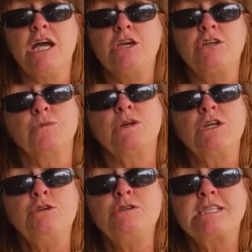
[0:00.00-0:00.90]
you don't want to
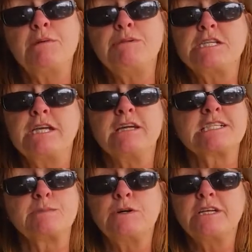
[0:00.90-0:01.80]
use that particular
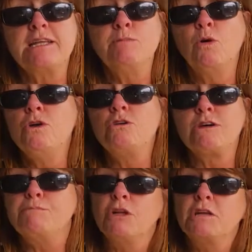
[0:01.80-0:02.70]
spot anymore, you
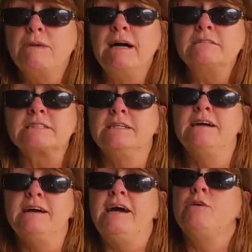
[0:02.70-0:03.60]
can pull them out
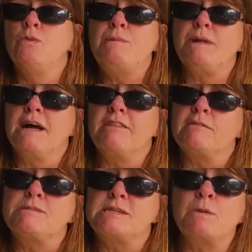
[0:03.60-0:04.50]
and replant
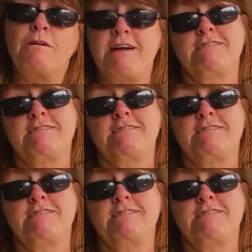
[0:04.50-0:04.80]
them somewhere